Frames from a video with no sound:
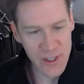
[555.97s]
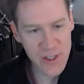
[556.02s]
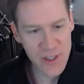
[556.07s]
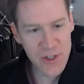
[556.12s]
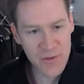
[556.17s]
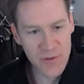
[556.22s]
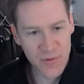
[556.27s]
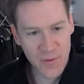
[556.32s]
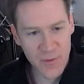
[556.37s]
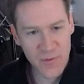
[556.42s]

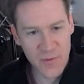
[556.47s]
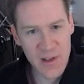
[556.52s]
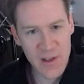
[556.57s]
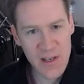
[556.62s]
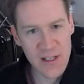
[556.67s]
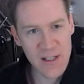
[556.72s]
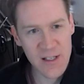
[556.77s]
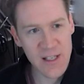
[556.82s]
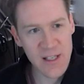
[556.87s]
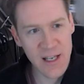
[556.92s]
usage
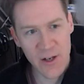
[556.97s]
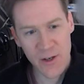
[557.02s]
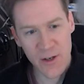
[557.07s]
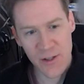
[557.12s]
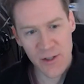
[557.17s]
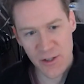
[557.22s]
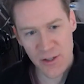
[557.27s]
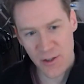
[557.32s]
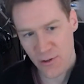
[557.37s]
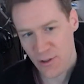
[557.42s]
from
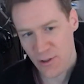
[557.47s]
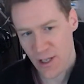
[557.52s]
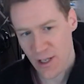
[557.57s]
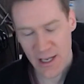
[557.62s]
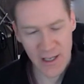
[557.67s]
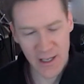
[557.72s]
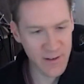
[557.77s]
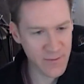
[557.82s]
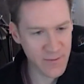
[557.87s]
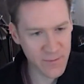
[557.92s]
fees and
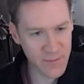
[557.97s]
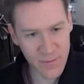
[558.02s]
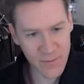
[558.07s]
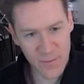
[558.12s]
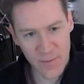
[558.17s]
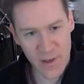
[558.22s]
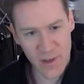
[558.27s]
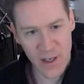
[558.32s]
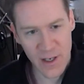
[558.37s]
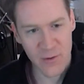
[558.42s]
also
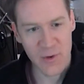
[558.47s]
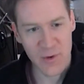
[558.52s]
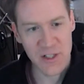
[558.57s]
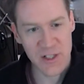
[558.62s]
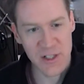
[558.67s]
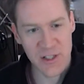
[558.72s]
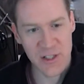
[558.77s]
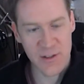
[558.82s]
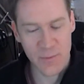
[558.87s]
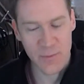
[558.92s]
like
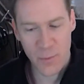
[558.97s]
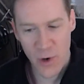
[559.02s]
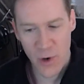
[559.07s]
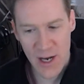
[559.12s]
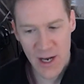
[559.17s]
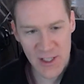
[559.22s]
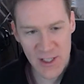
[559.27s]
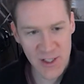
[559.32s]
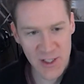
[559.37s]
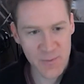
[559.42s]

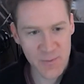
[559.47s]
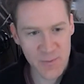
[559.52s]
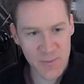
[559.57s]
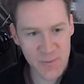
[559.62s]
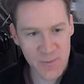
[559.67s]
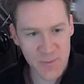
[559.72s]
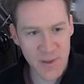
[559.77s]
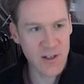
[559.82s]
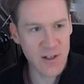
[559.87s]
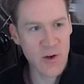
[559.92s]
increased
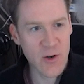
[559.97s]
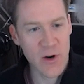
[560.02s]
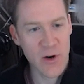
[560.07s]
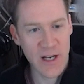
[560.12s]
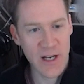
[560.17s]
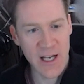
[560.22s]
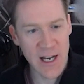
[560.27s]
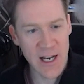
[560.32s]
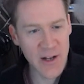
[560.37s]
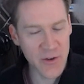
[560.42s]
price
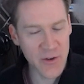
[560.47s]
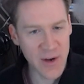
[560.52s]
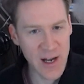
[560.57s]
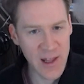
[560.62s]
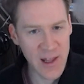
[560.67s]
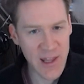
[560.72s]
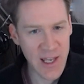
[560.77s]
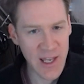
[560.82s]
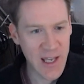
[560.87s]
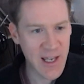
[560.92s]
because the coin
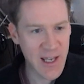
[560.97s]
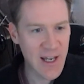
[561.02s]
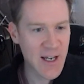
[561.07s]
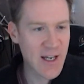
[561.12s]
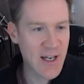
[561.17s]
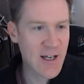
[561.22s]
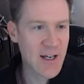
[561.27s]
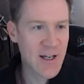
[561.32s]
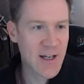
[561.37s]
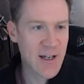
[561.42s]
can now do
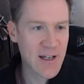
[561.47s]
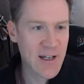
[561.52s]
anything.